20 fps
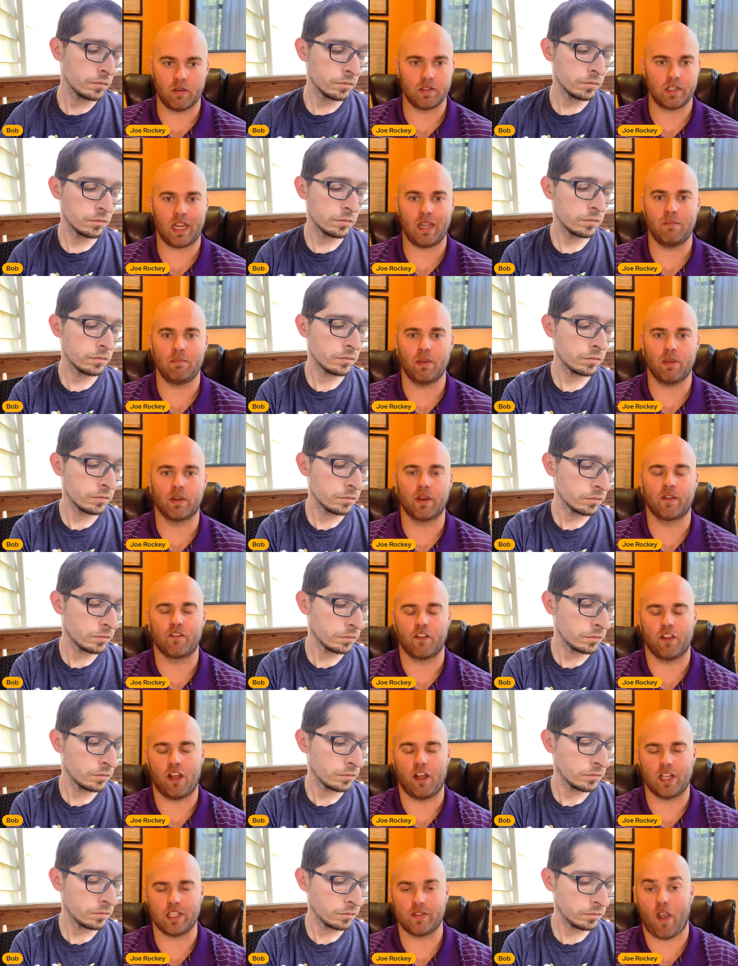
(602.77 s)
Speaker 1: team building
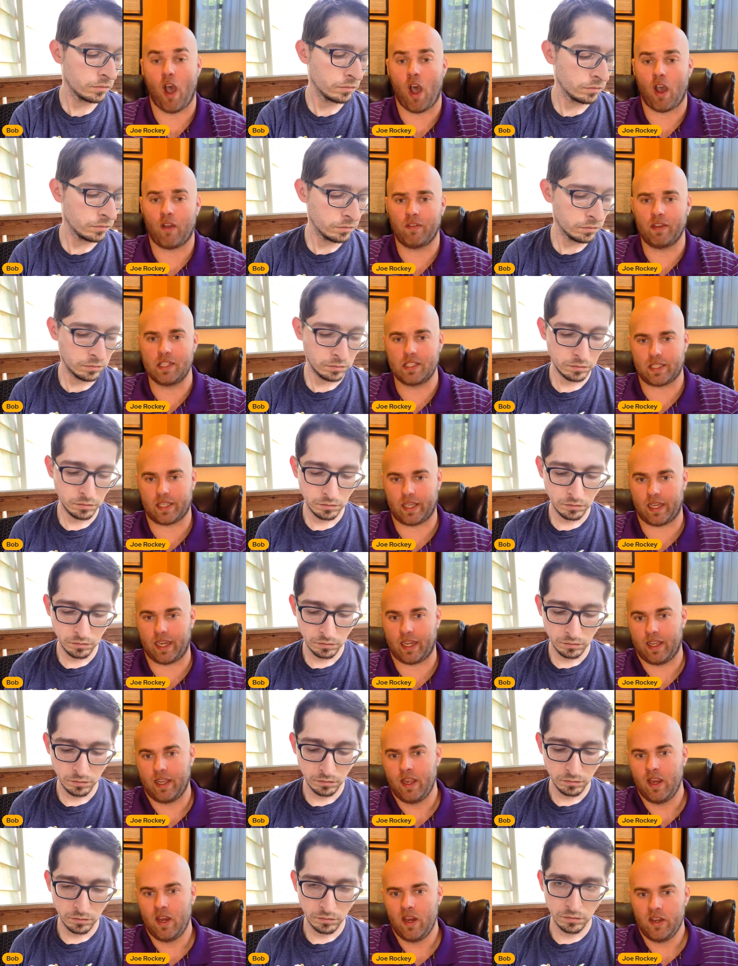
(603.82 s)
philosophy.
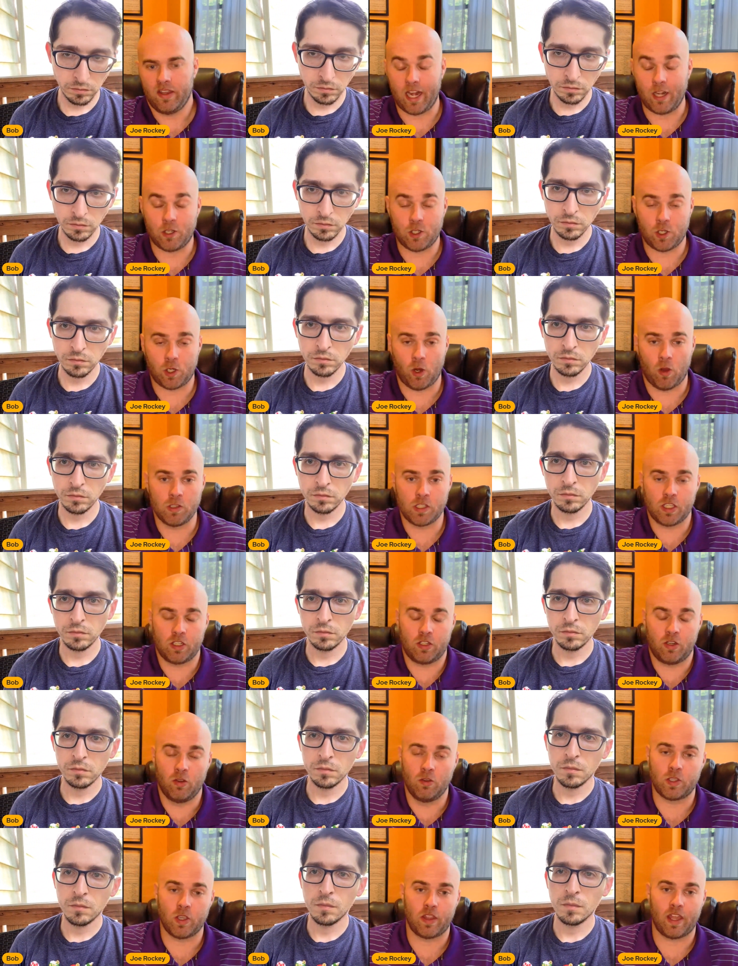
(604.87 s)
Obviously, they chose to
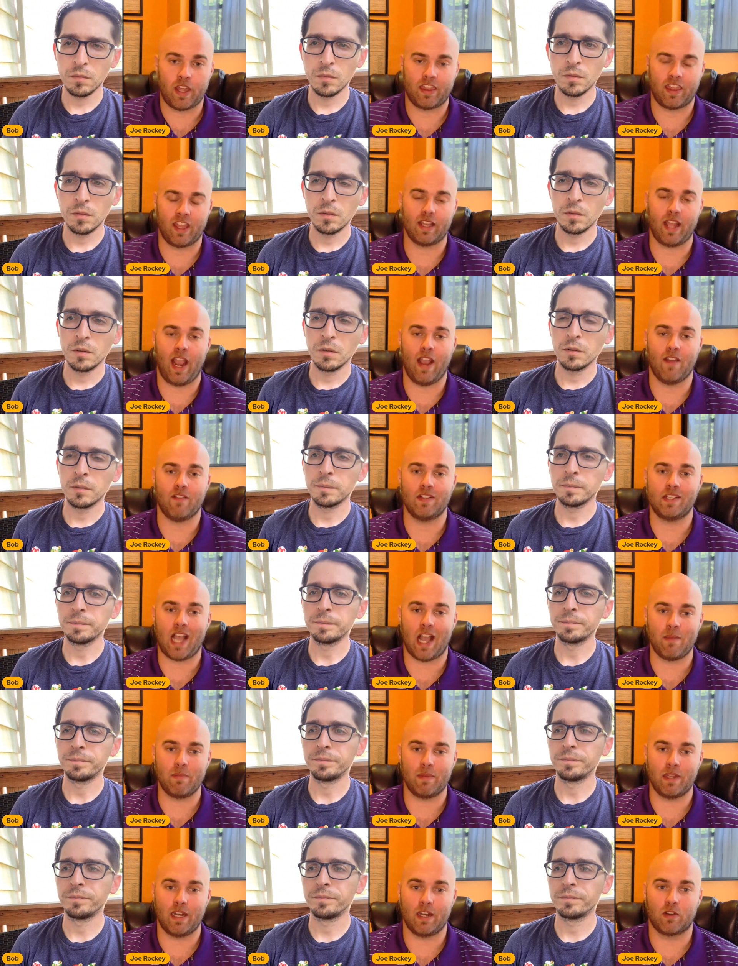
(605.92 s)
do so. They think they have a
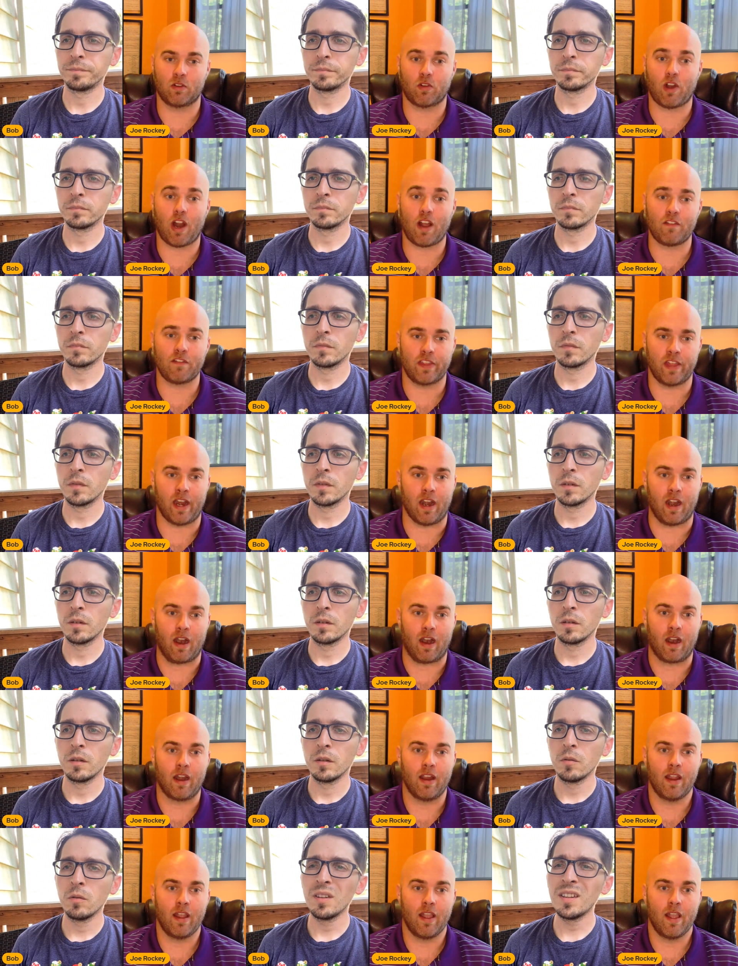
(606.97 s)
diamond in the
Speaker 2: rough there.
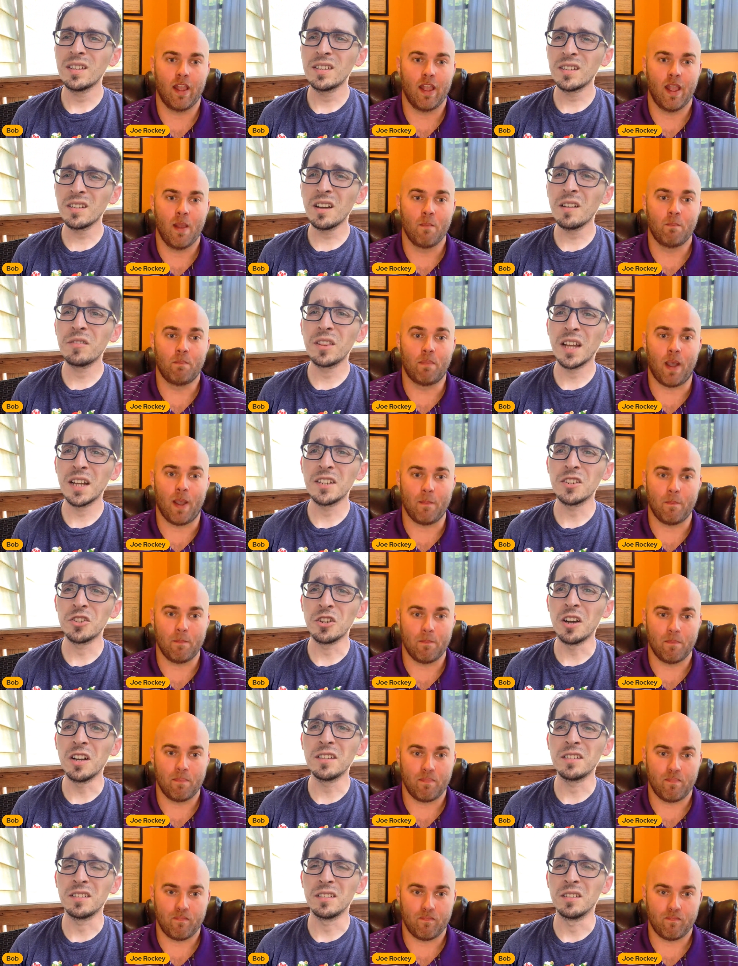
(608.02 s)
Well, they still have but, Lane
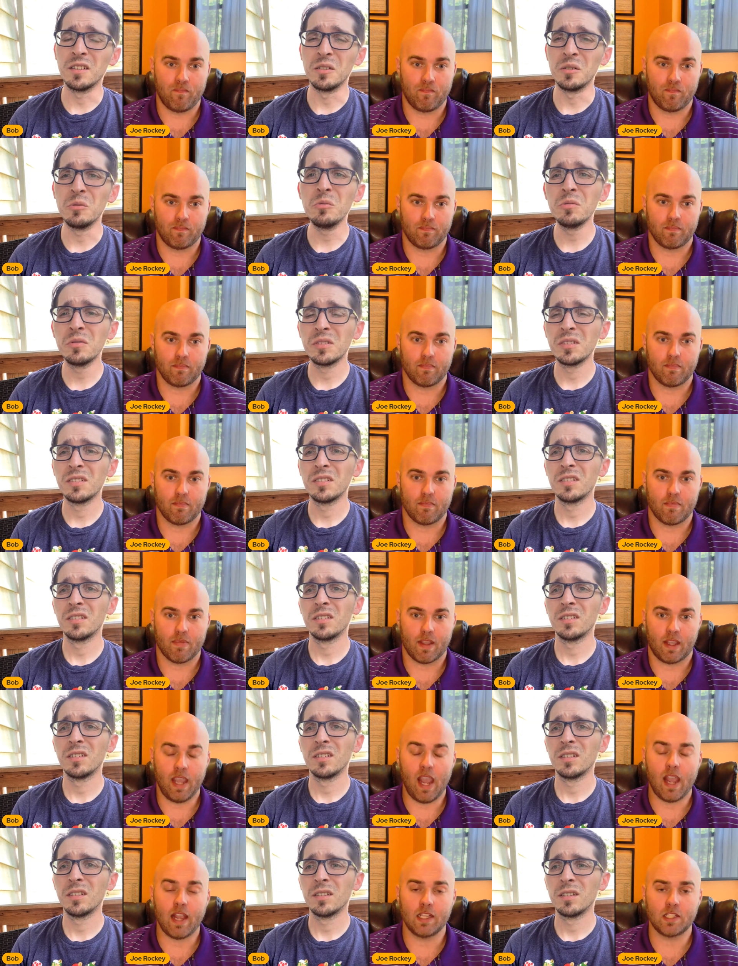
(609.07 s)
Johnson, though.
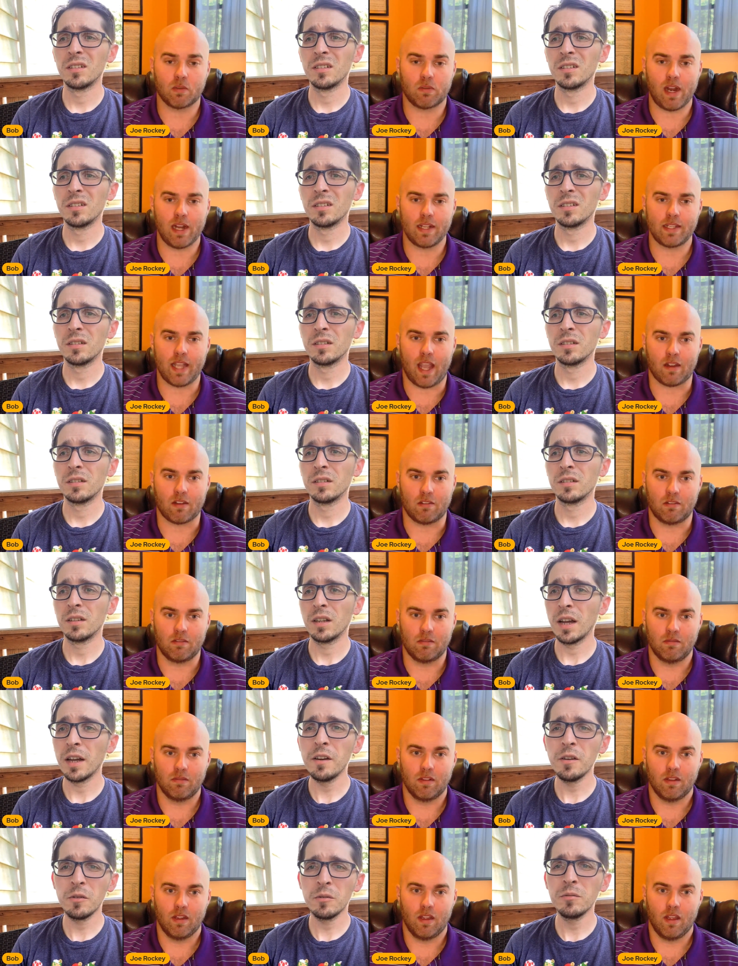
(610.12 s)
Speaker 1: Yeah, he's the right tackle.
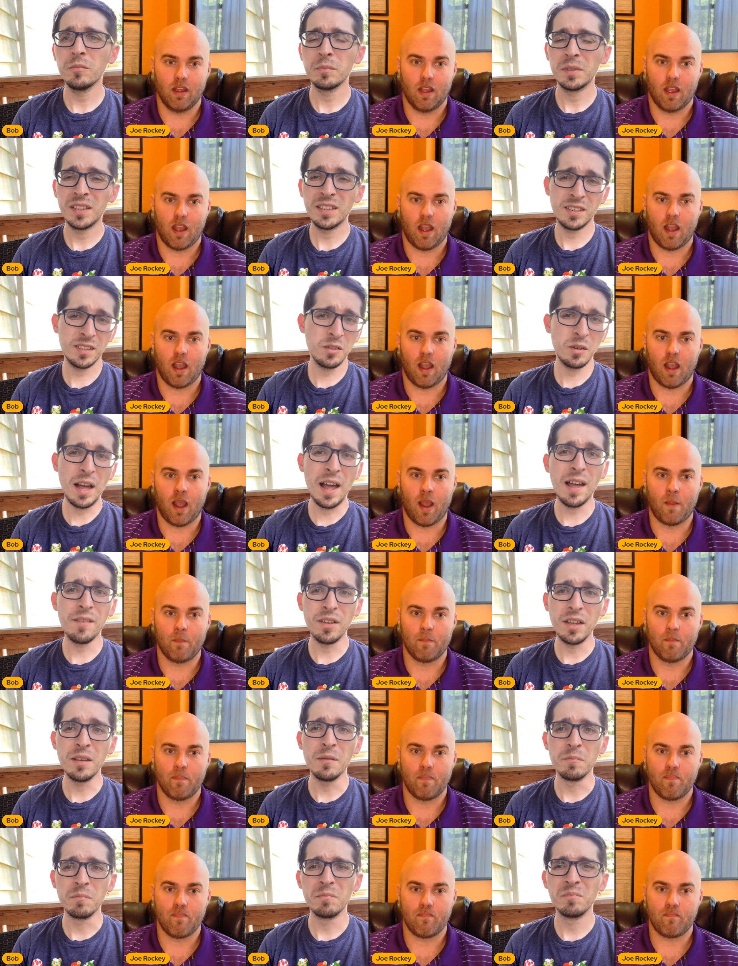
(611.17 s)
Speaker 2: I know, but
Speaker 1: they
Speaker 2: still um, have
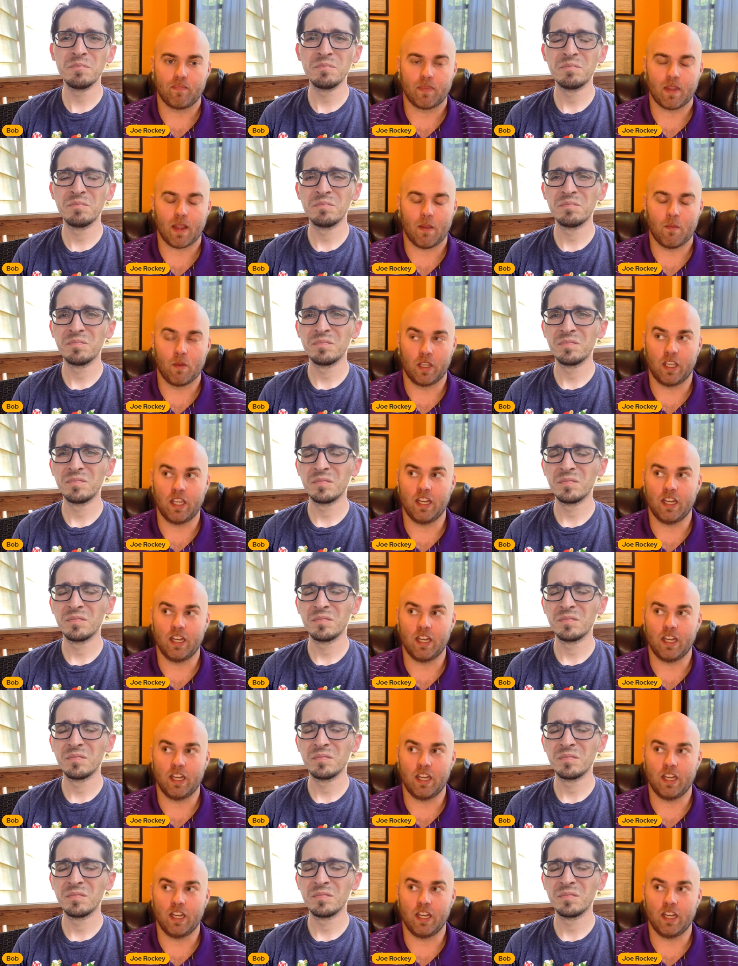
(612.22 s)
him. Well, you